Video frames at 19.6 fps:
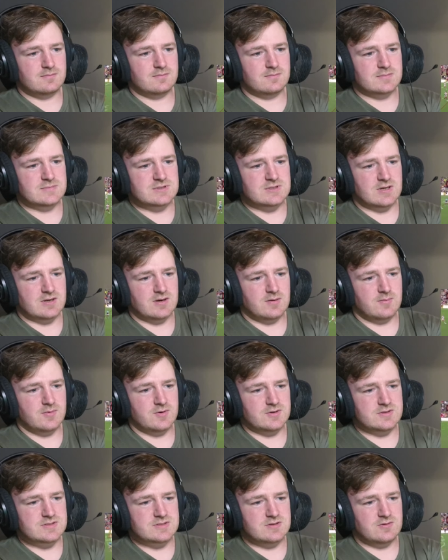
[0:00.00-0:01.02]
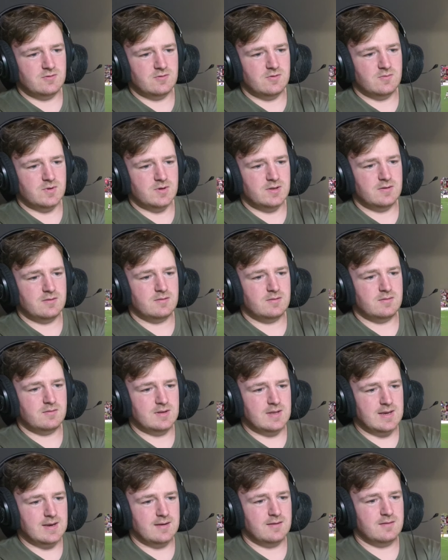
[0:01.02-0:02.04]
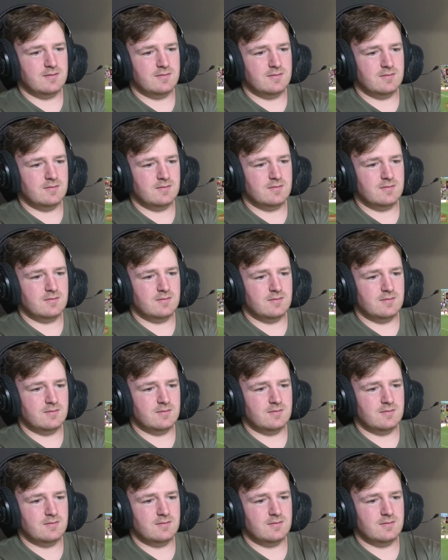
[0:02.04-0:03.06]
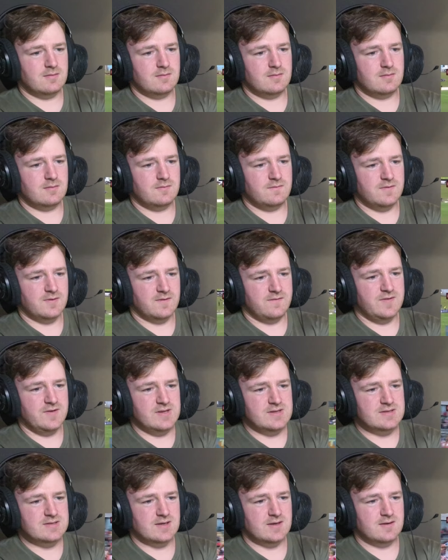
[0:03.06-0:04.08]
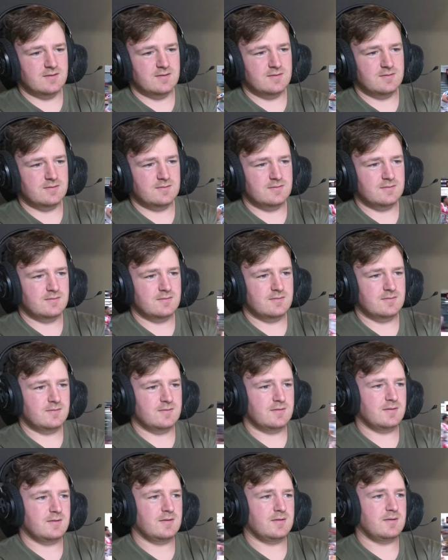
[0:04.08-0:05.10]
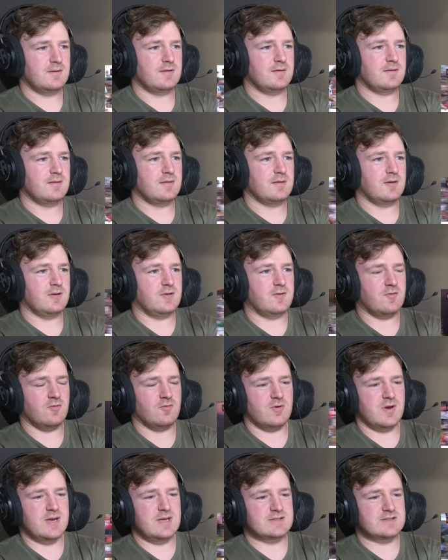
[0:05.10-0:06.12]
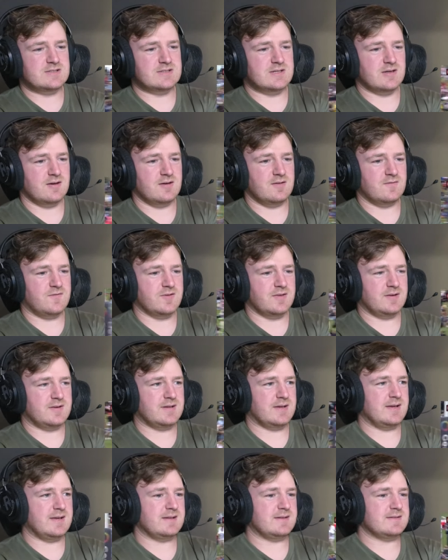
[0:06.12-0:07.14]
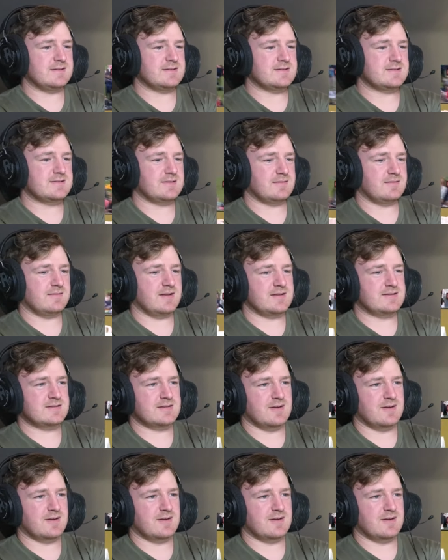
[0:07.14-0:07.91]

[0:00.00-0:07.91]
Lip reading: He's got numbers, 2-on-1. Yeah. Fafita. Great start for the Titans. Let's